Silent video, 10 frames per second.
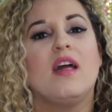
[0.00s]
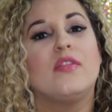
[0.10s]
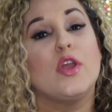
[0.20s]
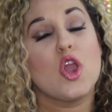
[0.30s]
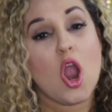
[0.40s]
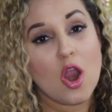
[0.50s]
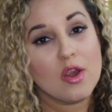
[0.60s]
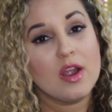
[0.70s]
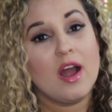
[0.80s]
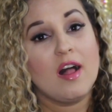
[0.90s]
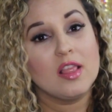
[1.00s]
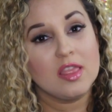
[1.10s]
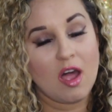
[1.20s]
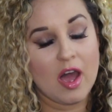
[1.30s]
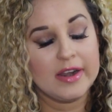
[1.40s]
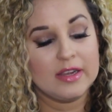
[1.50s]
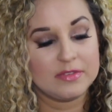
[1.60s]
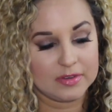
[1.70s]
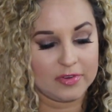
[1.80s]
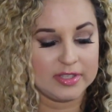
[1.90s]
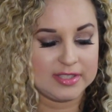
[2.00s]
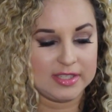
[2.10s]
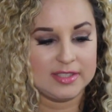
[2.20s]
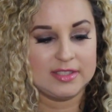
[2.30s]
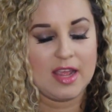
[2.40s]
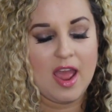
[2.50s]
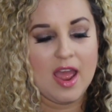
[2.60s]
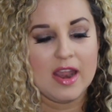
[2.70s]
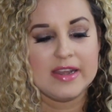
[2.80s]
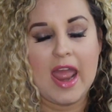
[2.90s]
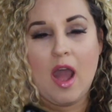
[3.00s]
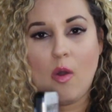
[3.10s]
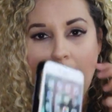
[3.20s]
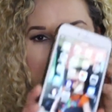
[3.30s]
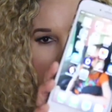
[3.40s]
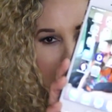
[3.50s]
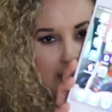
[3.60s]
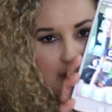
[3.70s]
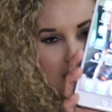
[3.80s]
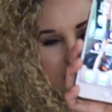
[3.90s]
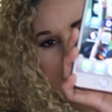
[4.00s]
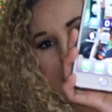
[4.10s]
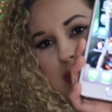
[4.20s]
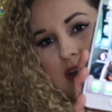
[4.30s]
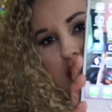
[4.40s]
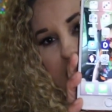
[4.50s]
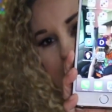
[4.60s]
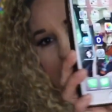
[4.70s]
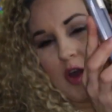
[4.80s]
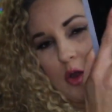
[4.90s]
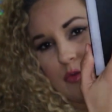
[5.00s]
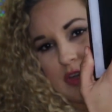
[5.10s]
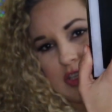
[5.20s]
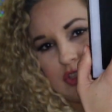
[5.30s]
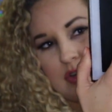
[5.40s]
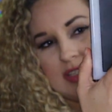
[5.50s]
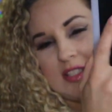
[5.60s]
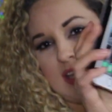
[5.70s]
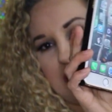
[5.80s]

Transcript: There are a lot of differences. Now, I like the bigger phone, as you can see